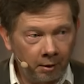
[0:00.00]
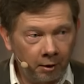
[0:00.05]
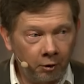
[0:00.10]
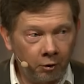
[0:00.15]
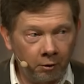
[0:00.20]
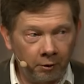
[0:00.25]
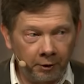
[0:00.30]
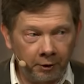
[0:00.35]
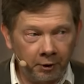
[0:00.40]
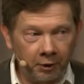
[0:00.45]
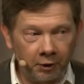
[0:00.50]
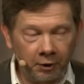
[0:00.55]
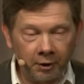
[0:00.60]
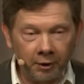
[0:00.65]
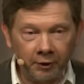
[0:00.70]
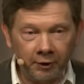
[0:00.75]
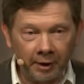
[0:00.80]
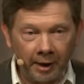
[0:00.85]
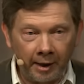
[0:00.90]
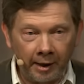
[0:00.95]

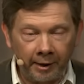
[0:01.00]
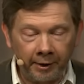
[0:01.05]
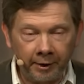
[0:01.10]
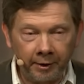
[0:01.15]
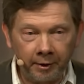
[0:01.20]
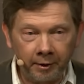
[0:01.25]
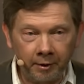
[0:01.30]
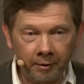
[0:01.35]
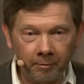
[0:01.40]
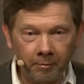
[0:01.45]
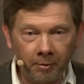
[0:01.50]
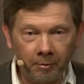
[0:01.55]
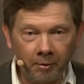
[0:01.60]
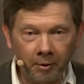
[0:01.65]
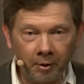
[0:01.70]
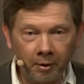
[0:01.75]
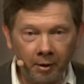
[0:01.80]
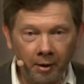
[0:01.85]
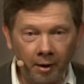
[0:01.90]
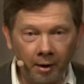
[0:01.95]
consciousness,
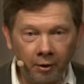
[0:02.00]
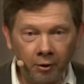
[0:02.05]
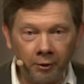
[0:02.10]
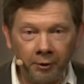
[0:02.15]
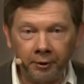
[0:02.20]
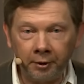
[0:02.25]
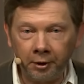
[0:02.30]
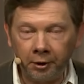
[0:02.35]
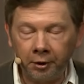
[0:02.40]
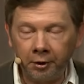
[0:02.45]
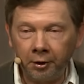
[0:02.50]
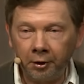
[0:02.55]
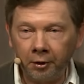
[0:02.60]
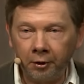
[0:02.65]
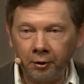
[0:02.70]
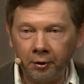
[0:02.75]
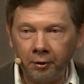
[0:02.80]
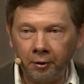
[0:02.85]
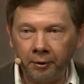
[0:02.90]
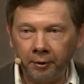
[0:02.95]

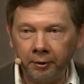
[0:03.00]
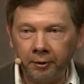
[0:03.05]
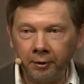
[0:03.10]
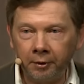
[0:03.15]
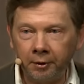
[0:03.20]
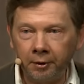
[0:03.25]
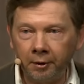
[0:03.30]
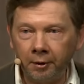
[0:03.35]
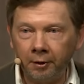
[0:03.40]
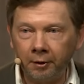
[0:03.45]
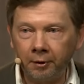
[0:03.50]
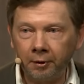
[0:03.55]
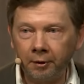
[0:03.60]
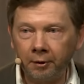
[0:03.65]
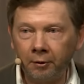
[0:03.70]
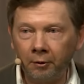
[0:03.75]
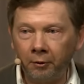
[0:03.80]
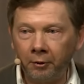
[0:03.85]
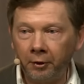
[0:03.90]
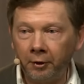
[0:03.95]
unconditioned consciousness.
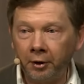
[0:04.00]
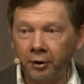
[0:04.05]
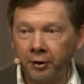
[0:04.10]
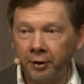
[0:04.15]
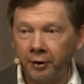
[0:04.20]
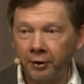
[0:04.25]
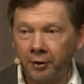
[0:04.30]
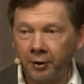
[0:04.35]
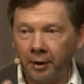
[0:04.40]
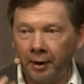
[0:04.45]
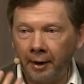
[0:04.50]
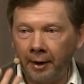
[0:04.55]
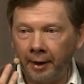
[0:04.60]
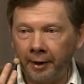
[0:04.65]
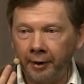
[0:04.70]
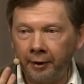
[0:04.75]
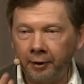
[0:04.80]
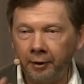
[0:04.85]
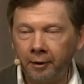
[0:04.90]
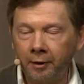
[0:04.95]
So it's just the
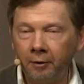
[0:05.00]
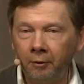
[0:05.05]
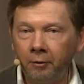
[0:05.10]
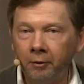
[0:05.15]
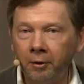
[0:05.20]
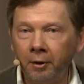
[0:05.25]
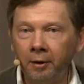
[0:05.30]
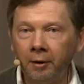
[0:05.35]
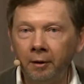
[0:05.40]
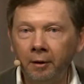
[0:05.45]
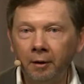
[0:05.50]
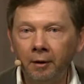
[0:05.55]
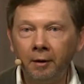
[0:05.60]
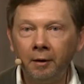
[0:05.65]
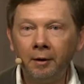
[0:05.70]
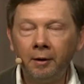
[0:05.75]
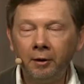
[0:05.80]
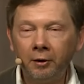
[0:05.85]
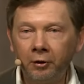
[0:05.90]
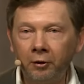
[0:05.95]
light looking.
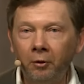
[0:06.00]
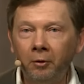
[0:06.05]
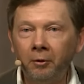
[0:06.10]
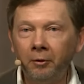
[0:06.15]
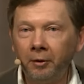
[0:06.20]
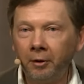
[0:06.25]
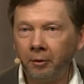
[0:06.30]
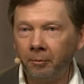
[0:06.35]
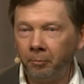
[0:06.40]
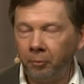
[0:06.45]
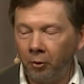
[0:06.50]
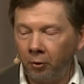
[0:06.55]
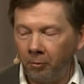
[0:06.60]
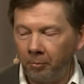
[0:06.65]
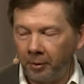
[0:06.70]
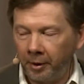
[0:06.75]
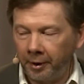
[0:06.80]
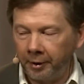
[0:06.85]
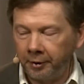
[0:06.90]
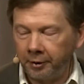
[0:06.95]
So Paul
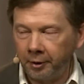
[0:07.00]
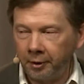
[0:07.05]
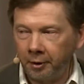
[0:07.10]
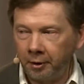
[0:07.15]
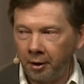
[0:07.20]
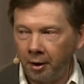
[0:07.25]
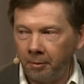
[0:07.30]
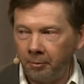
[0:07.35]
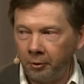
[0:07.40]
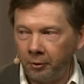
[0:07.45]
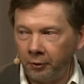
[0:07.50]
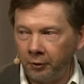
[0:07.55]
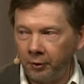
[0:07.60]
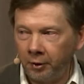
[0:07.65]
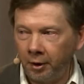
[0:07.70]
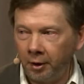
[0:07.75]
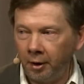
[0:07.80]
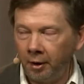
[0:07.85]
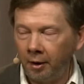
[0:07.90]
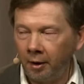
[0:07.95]
Brunton came to
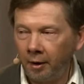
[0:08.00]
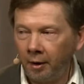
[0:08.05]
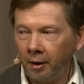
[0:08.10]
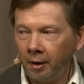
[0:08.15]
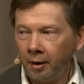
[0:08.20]
see